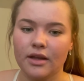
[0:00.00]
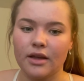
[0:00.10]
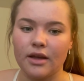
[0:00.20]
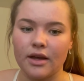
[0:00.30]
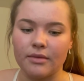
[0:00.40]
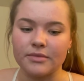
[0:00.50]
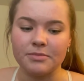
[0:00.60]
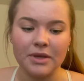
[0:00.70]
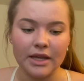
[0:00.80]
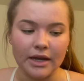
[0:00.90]
um,
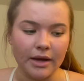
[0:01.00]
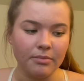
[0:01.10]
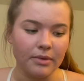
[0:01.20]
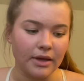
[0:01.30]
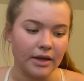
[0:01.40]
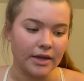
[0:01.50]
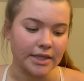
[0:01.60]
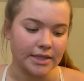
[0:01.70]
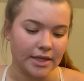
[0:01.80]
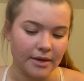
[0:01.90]
speaking up,
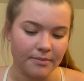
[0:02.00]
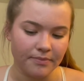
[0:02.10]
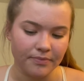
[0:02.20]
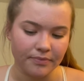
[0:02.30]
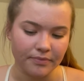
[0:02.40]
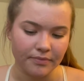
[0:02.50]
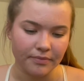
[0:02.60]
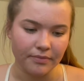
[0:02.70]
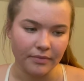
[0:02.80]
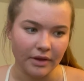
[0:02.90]
and um,
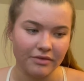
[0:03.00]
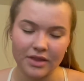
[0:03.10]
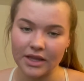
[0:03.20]
everything